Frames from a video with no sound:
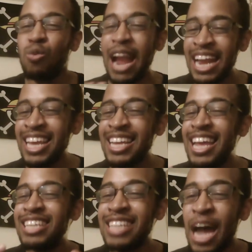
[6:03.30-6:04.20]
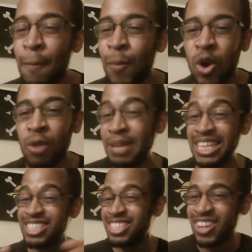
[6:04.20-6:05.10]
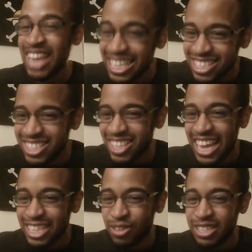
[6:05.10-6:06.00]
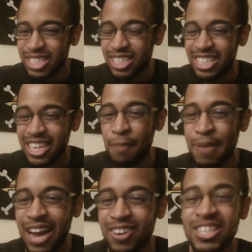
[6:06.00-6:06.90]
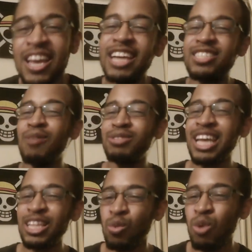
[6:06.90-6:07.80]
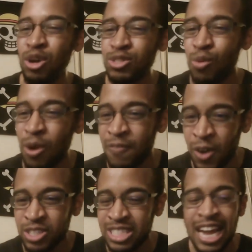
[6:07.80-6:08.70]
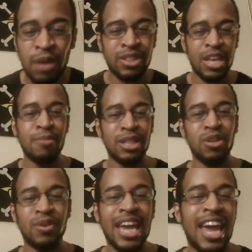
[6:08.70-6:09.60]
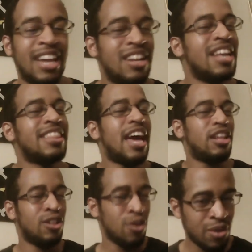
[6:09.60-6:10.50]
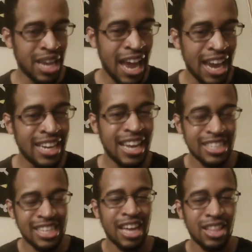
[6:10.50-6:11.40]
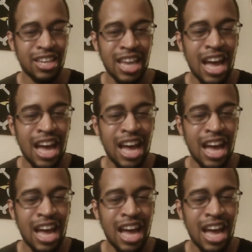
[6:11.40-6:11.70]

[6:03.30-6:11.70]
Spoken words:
Raiden is now mortal, but he still has his electricity powers. It's almost like the roles are reversed now with him and Liu Kang, that Liu Kang is now the